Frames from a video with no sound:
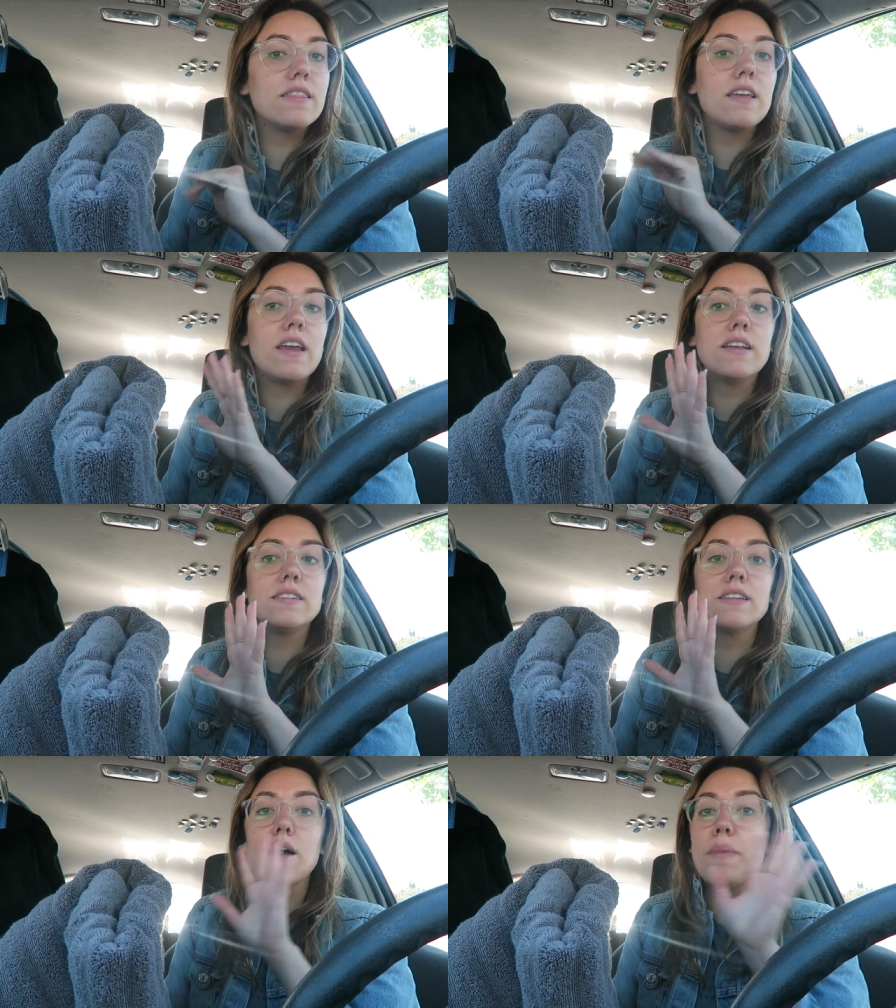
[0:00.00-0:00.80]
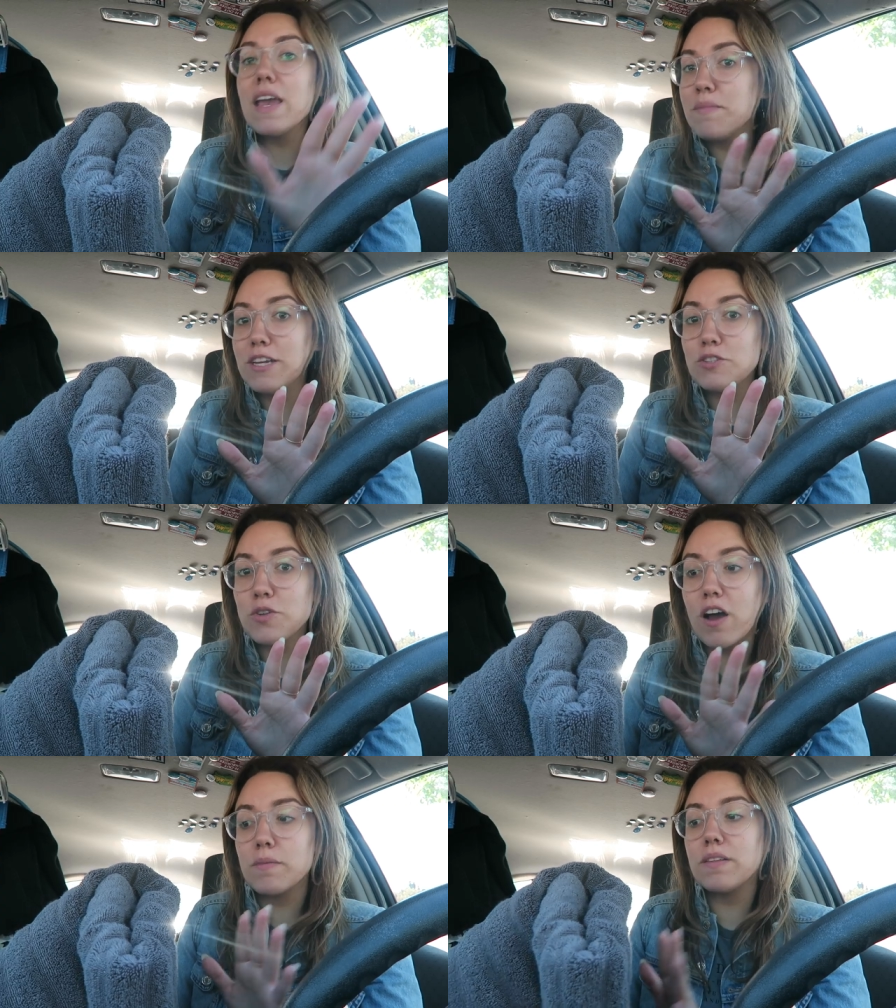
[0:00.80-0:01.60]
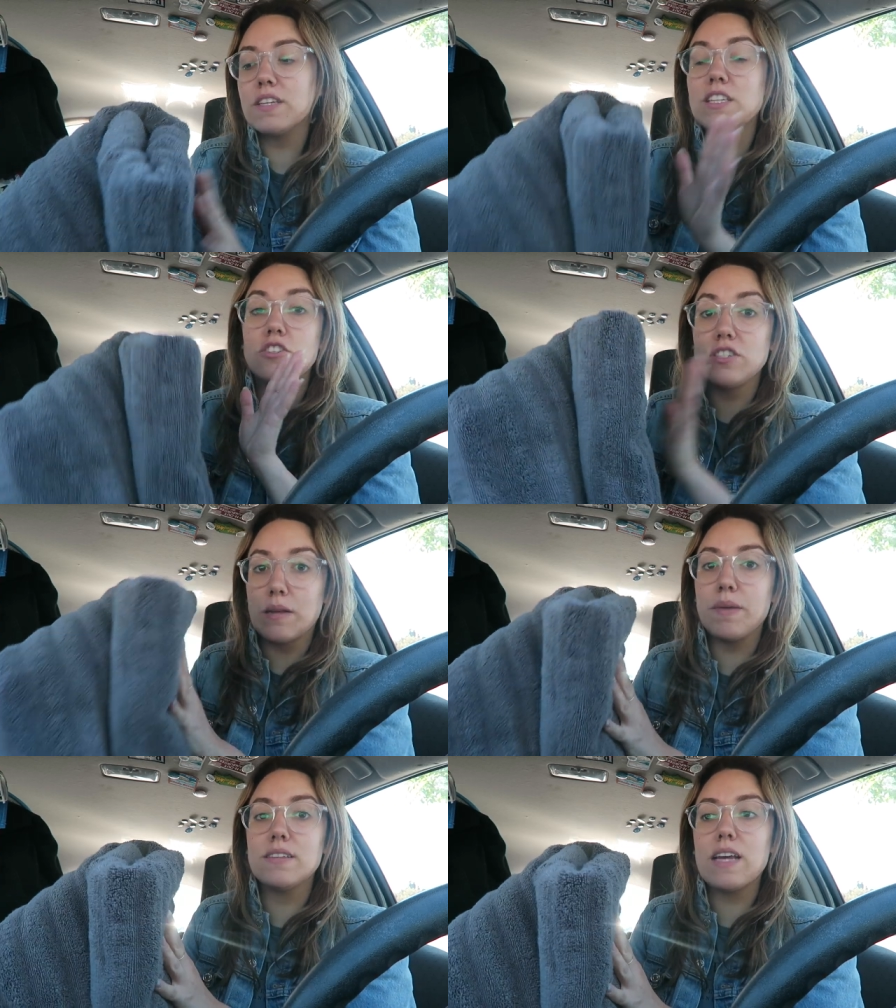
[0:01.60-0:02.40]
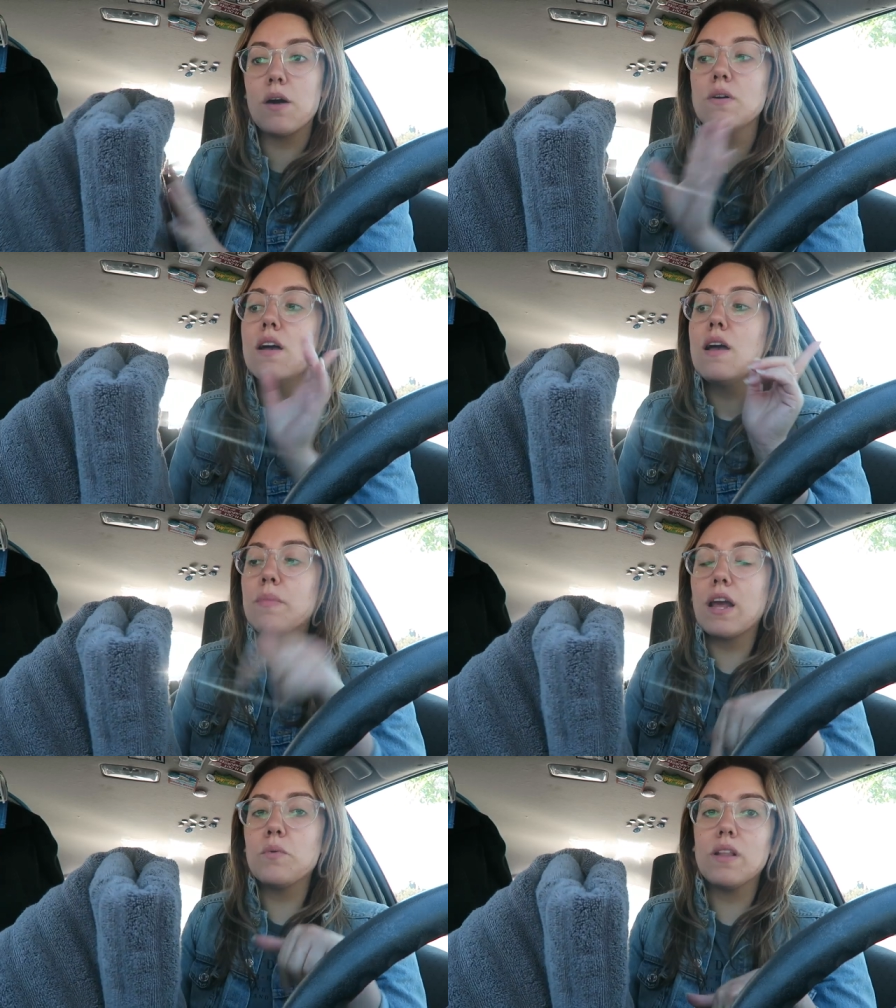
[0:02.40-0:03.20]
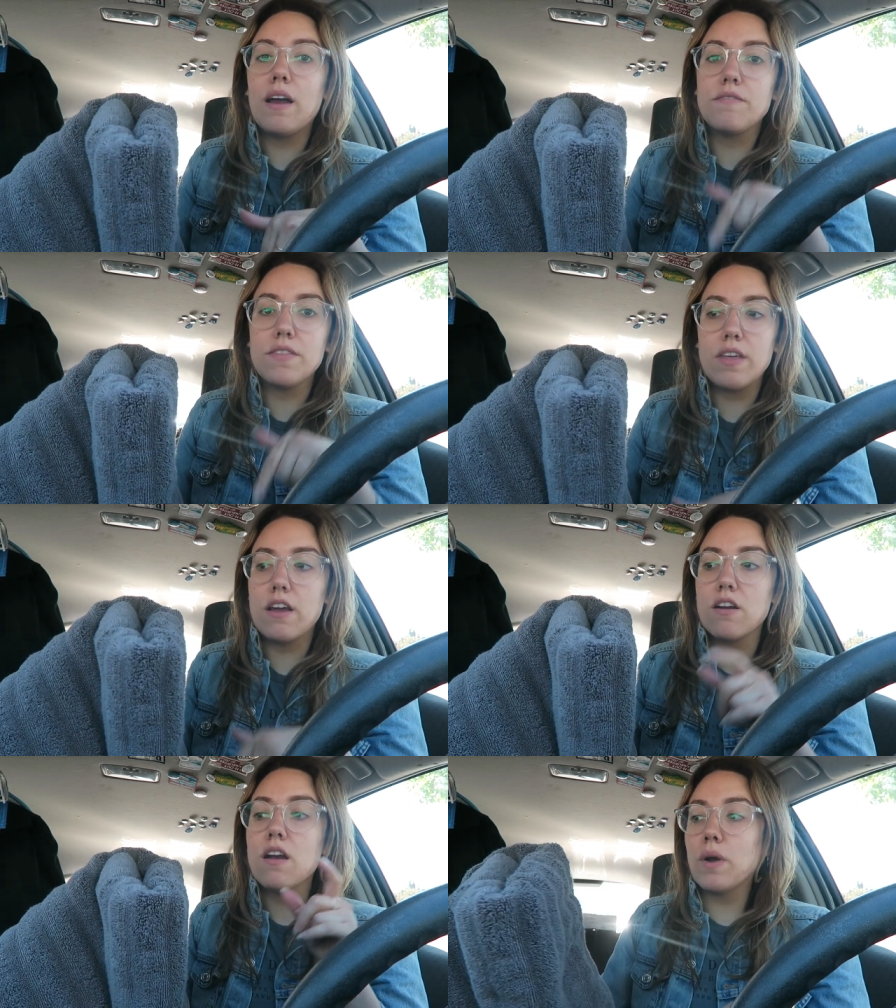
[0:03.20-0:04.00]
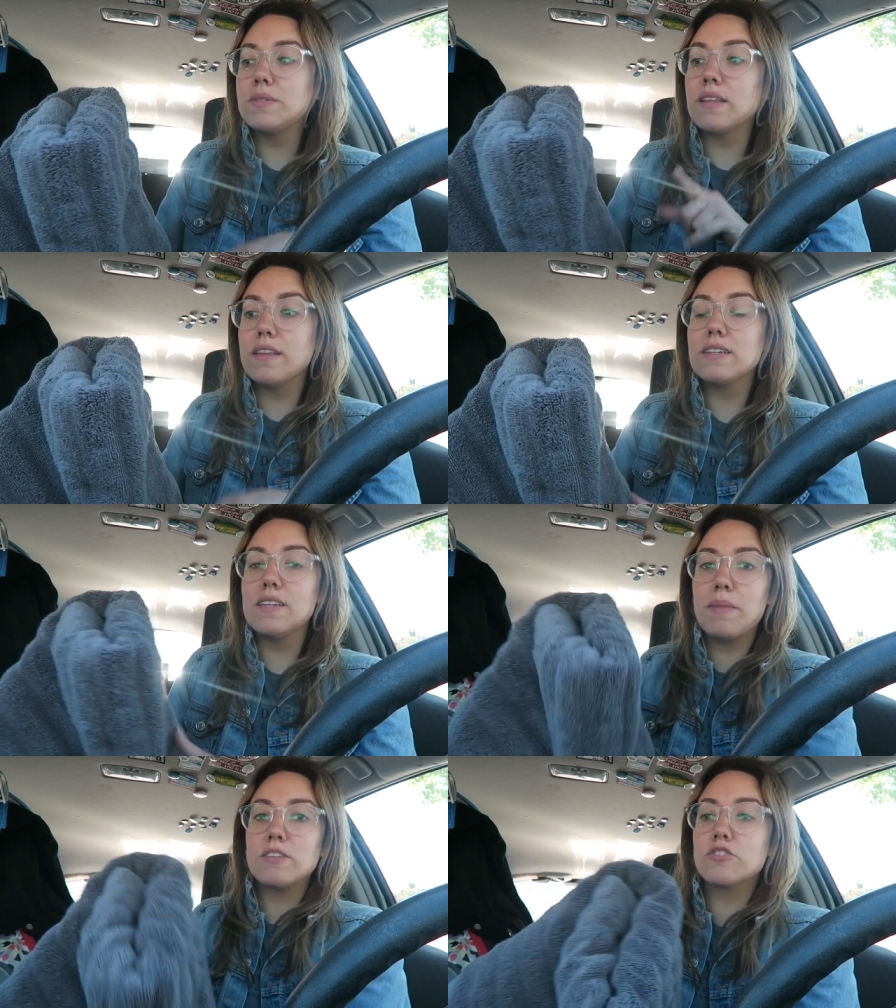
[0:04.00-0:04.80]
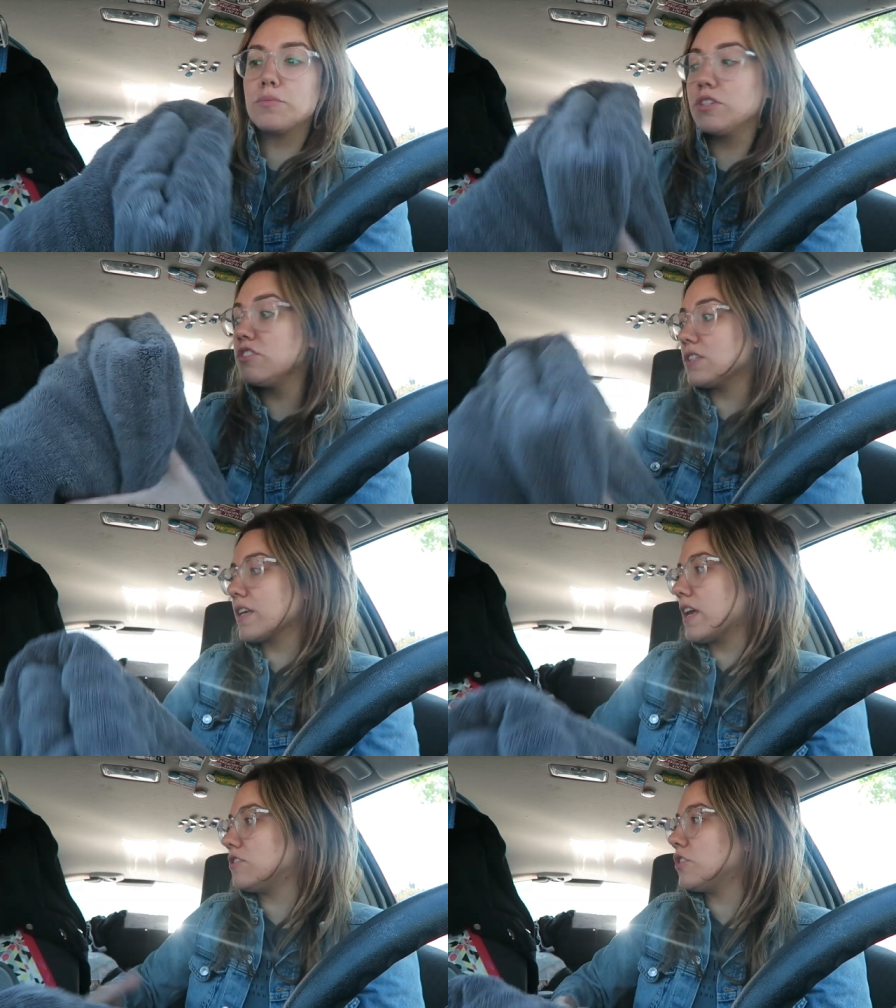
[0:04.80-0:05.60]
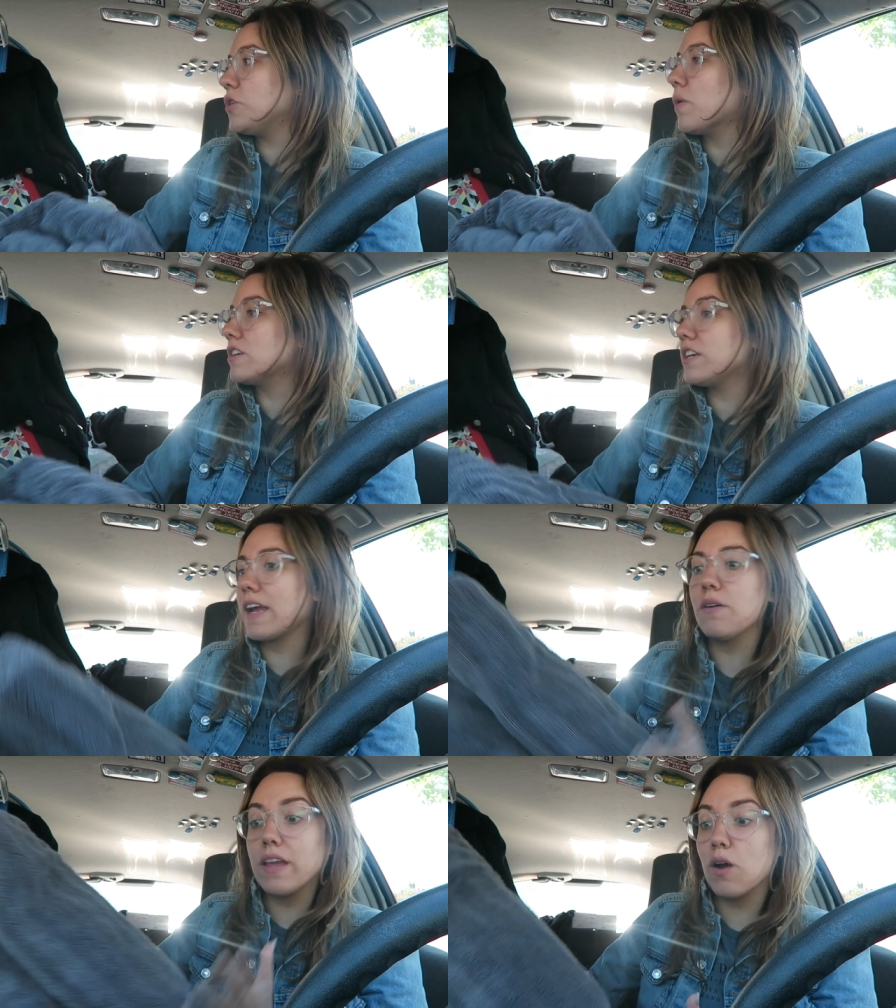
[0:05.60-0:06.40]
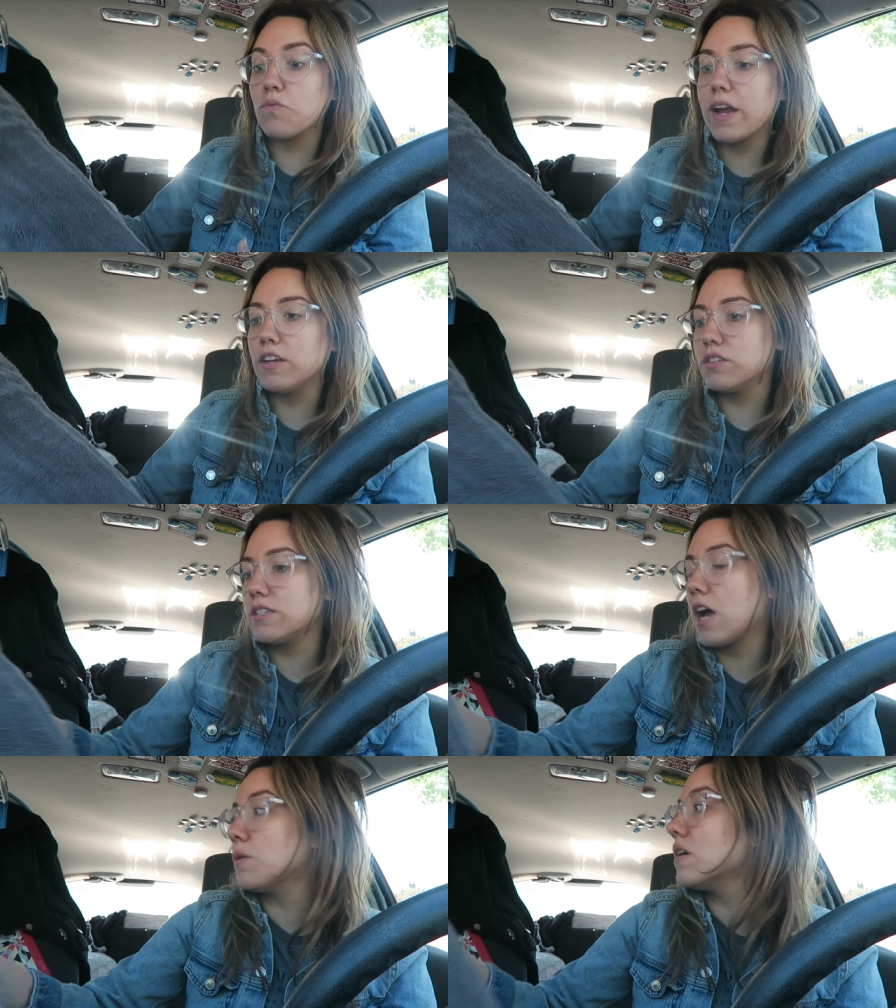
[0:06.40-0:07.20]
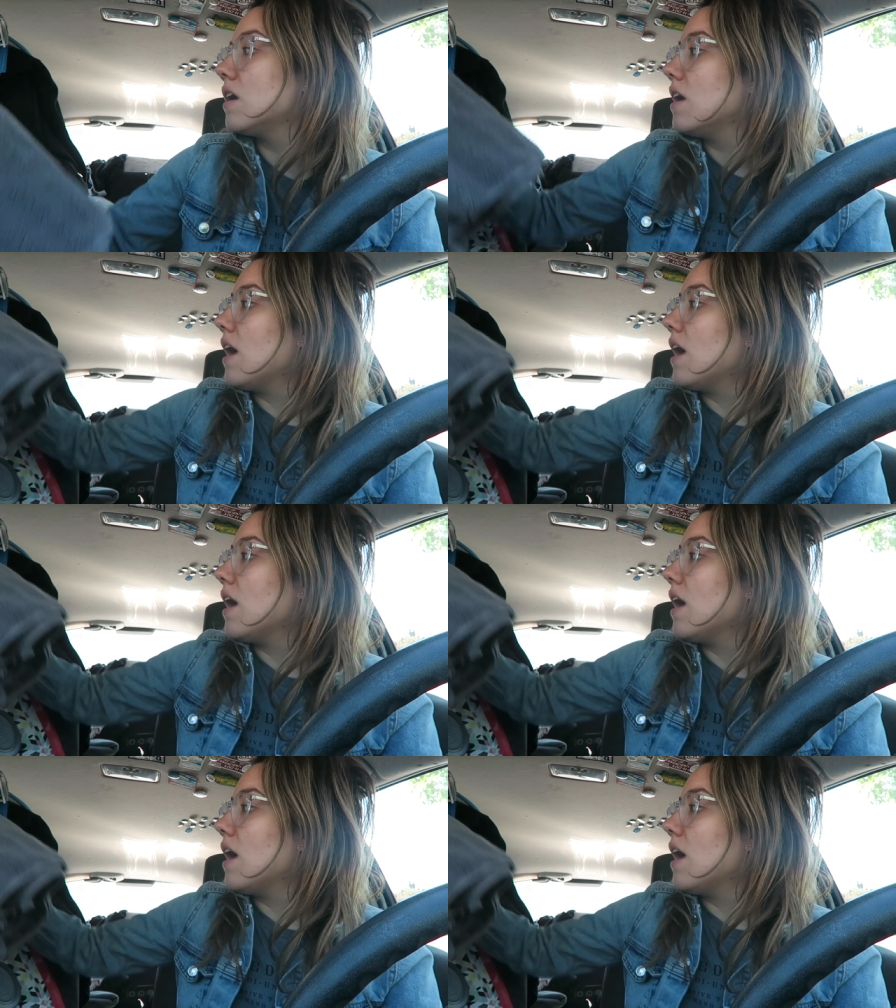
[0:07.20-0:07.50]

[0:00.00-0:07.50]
They did not pay me to talk about this. They just sent me the towel, but I will have their website linked in my description just in case you want to check out like a regular towel.